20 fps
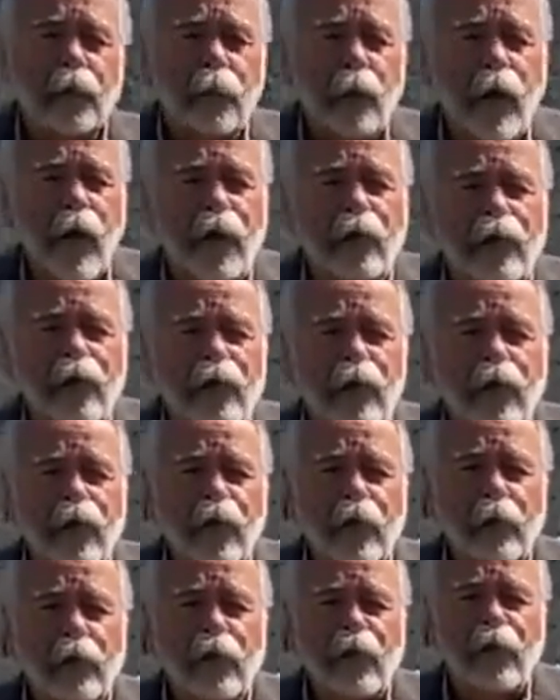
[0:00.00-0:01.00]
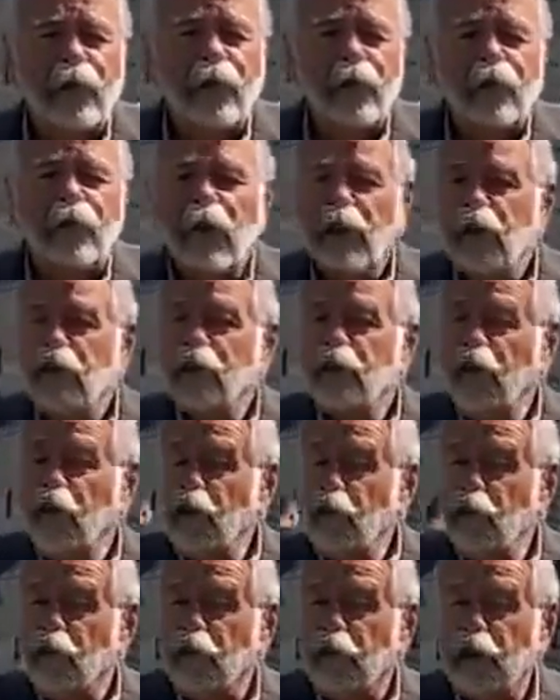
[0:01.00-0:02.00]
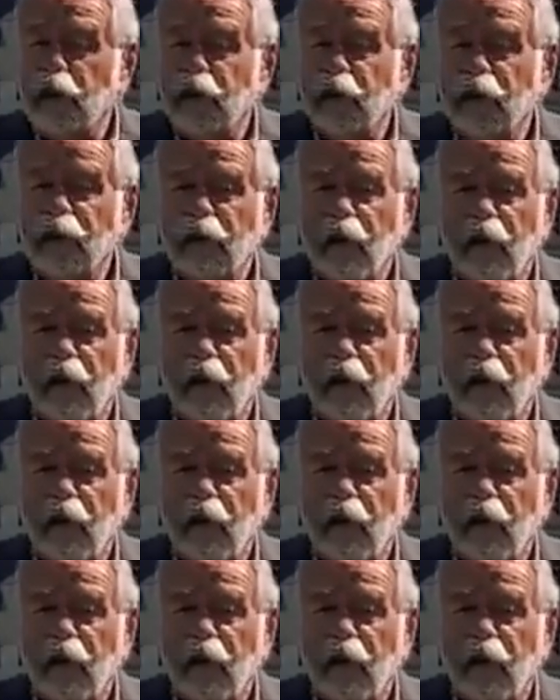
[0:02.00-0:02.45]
The Privacy Commission says, no, they didn't